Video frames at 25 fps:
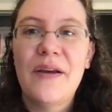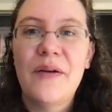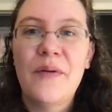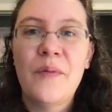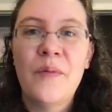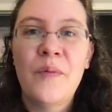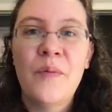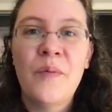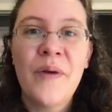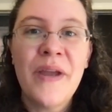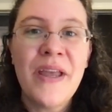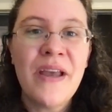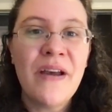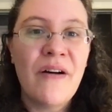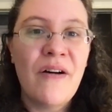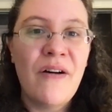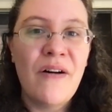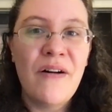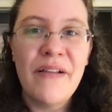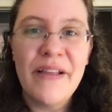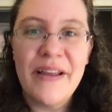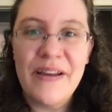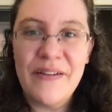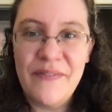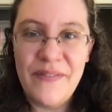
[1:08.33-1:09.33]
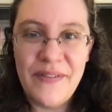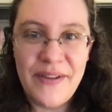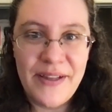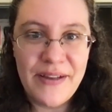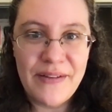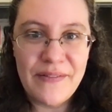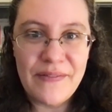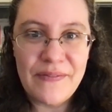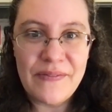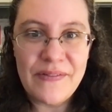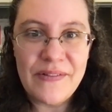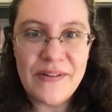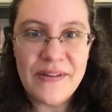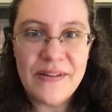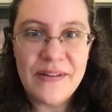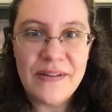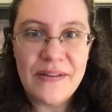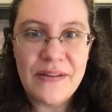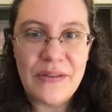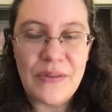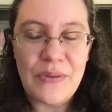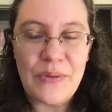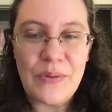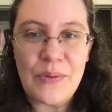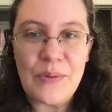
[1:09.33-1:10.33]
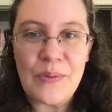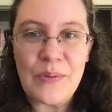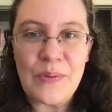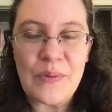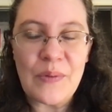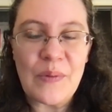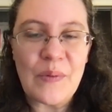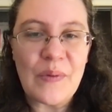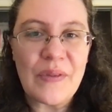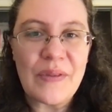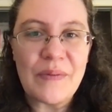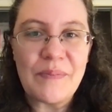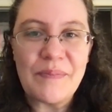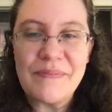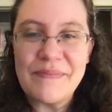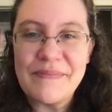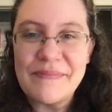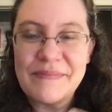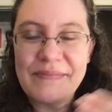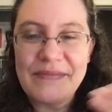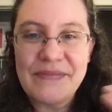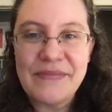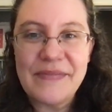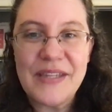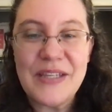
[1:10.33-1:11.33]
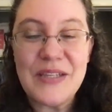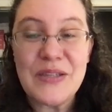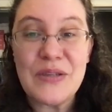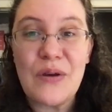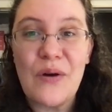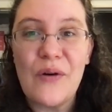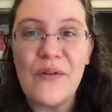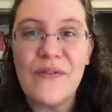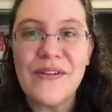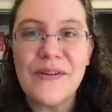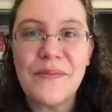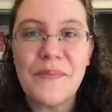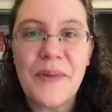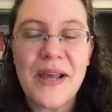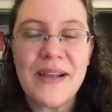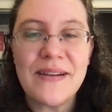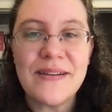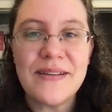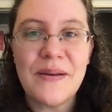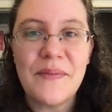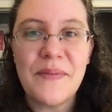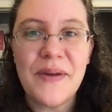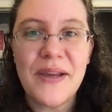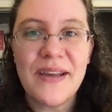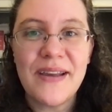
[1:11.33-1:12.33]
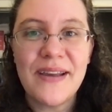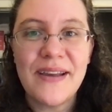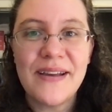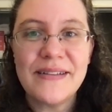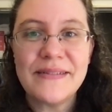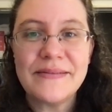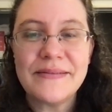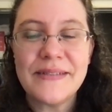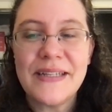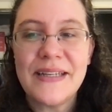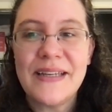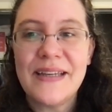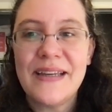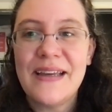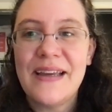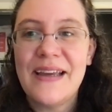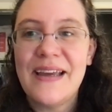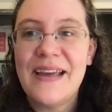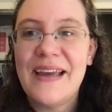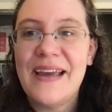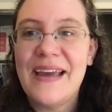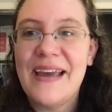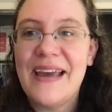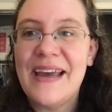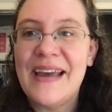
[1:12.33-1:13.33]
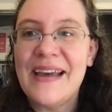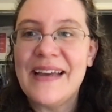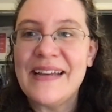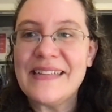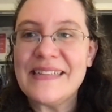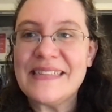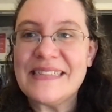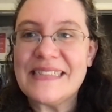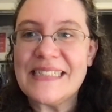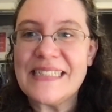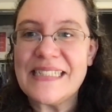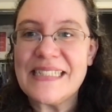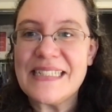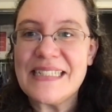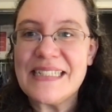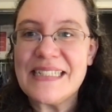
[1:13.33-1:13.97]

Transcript: we all have lived through this COVID pandemic and